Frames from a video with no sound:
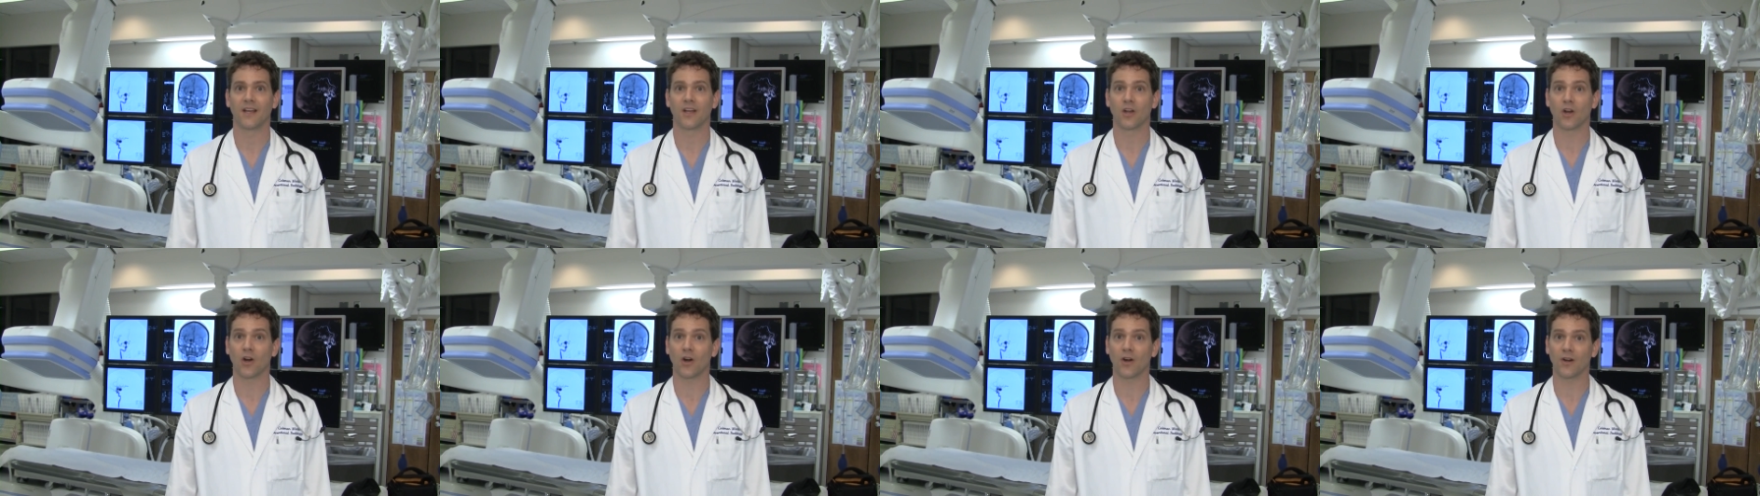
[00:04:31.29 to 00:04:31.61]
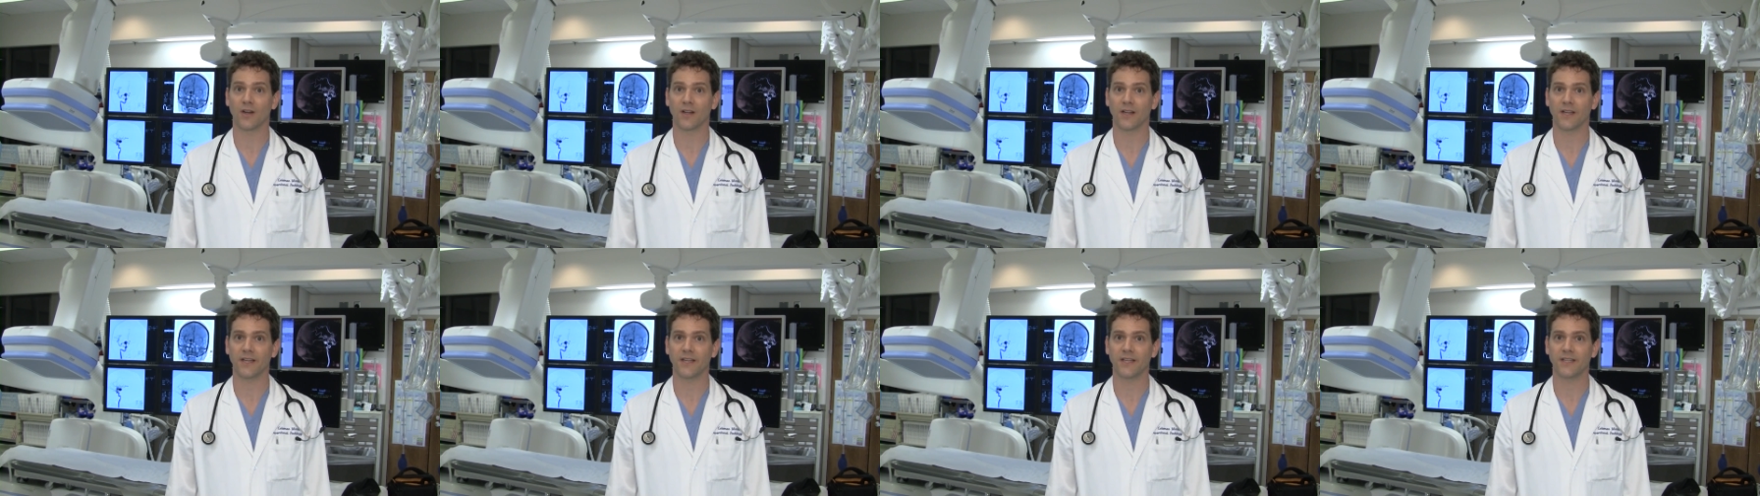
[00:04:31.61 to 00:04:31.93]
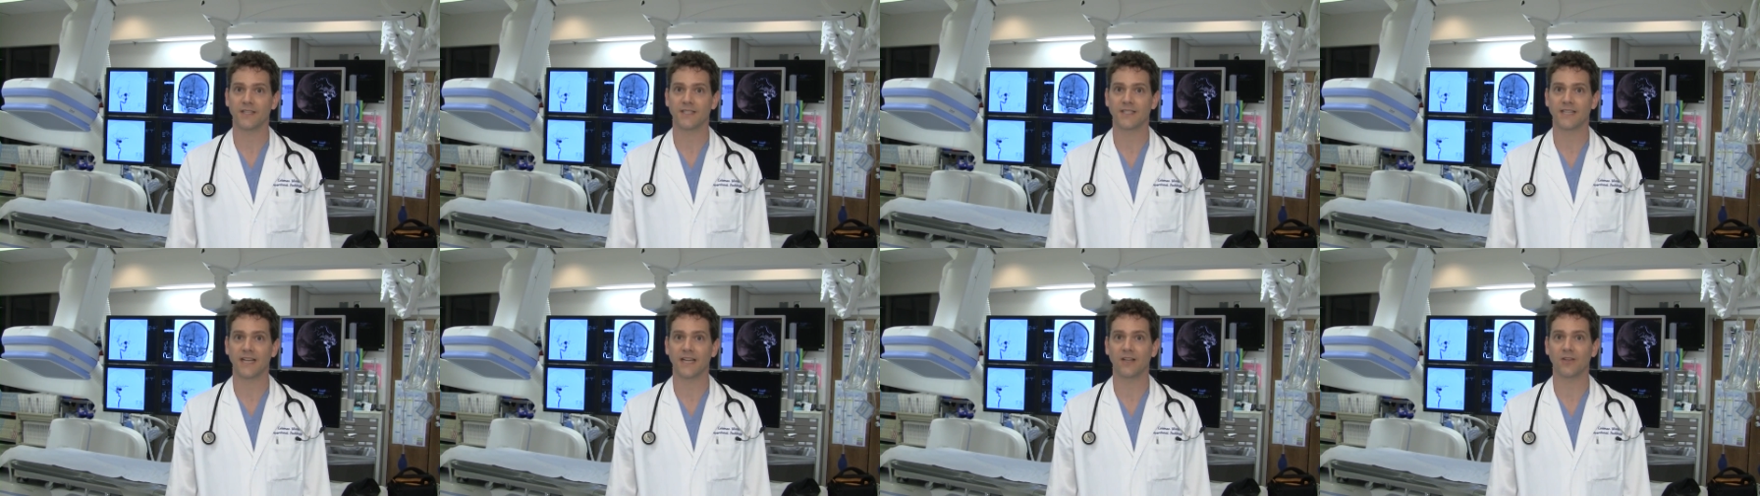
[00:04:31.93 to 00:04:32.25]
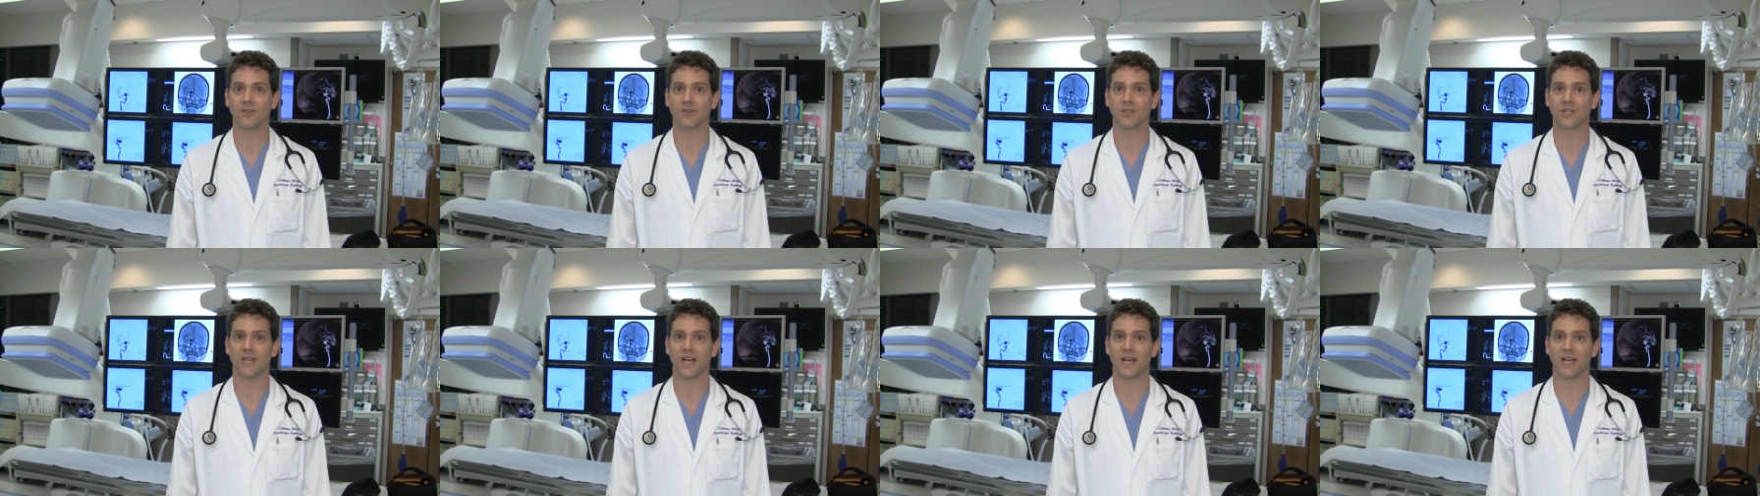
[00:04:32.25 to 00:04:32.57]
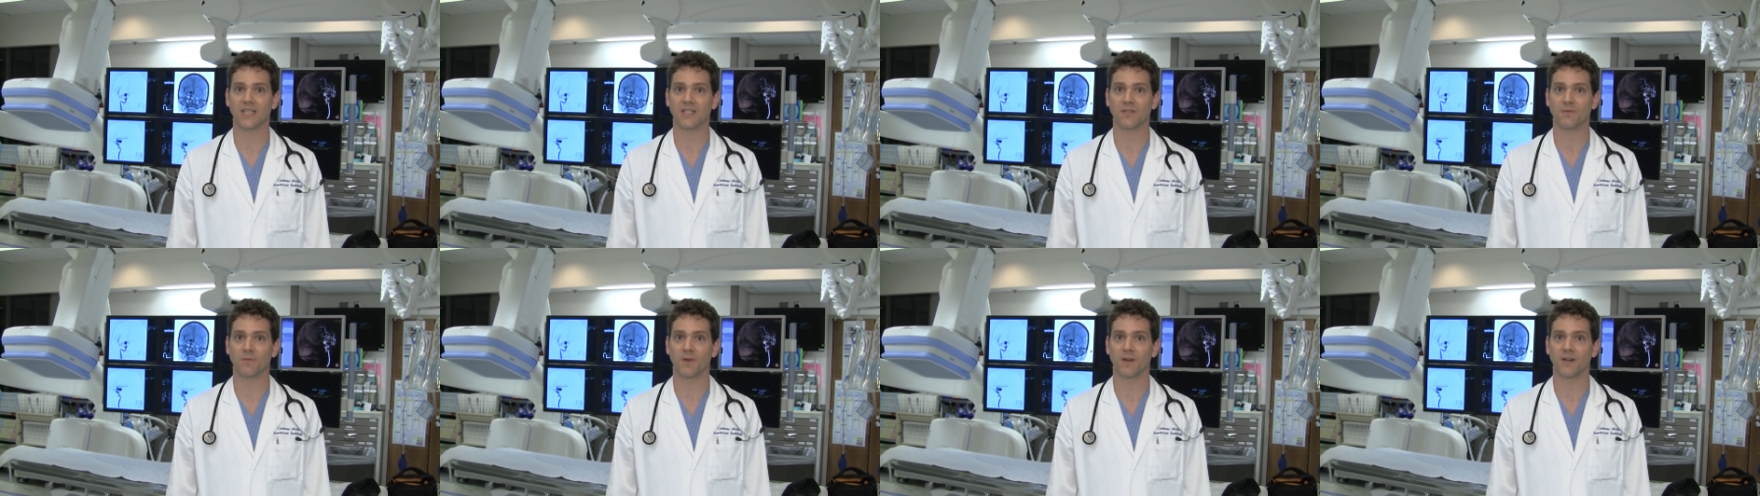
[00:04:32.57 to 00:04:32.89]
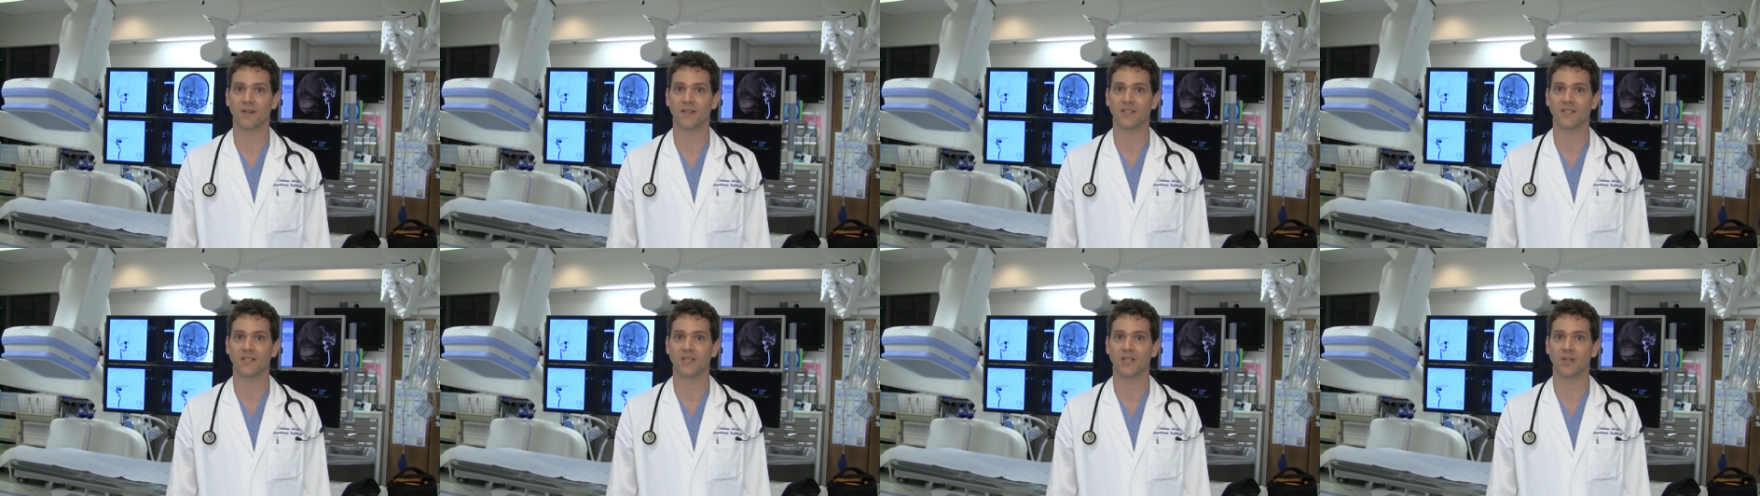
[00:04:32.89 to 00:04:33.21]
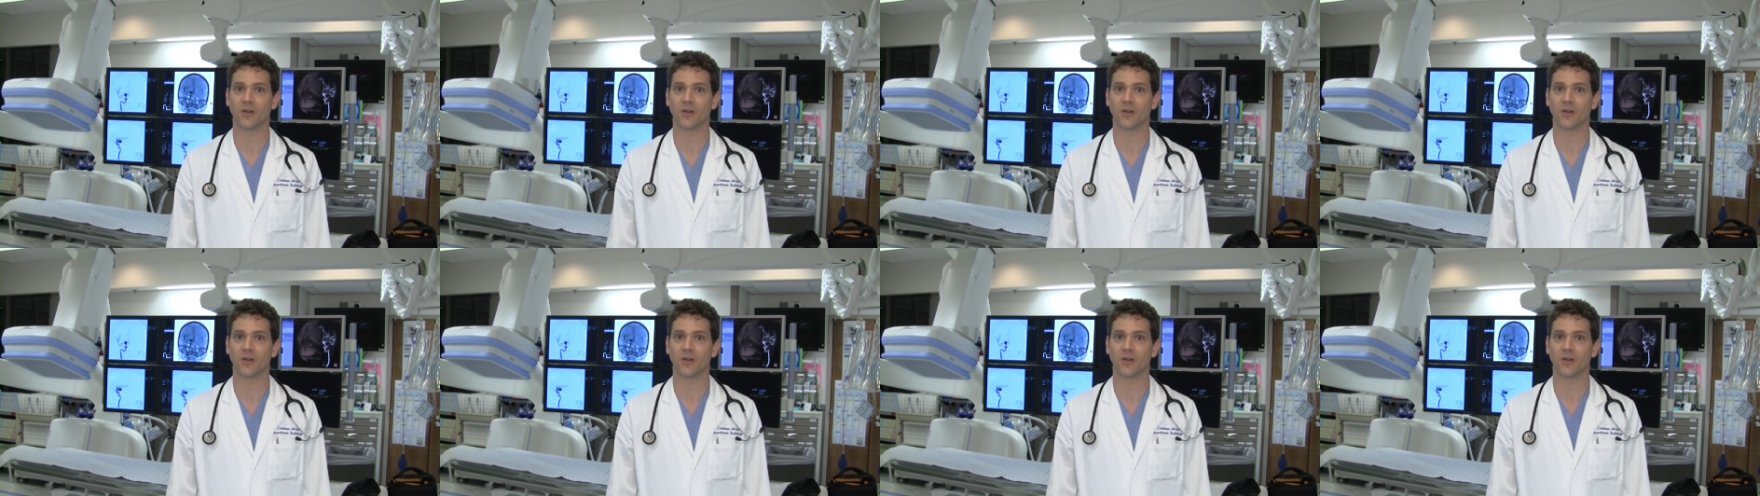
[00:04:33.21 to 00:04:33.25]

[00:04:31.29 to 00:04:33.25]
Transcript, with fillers: Currently, St. Luke's Hospital is